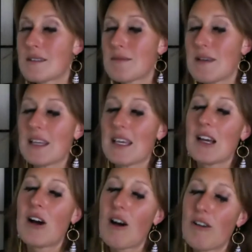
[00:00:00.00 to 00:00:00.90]
making
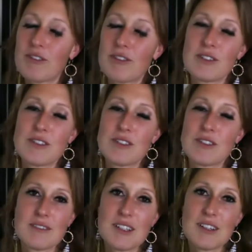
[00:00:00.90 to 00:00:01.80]
offers
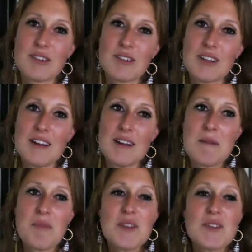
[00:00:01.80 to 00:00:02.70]
you know
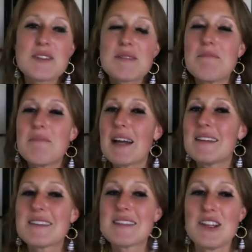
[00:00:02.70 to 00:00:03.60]
this is a
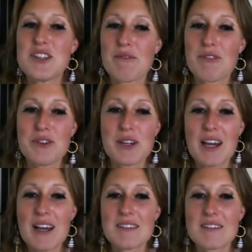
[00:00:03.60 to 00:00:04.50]
mindset gem for you
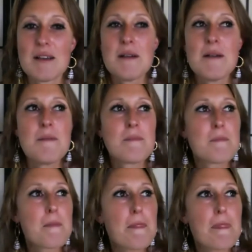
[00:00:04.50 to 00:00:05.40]
guys
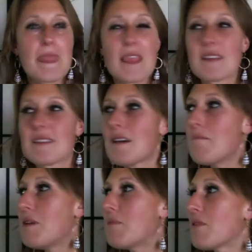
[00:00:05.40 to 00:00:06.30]
some
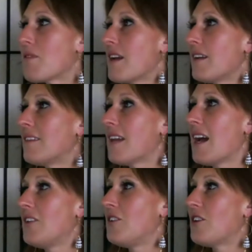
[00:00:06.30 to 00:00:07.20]
people think
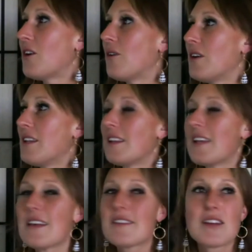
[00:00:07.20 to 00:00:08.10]
that you know
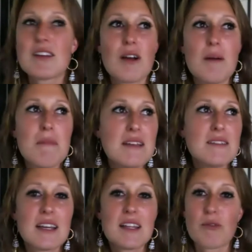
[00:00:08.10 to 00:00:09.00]
unless they're
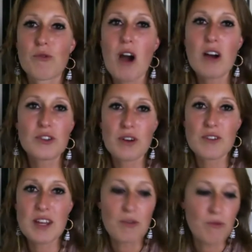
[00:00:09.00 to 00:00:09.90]
amazing and they're rock
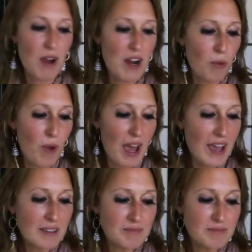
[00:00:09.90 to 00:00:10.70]
stars at it right away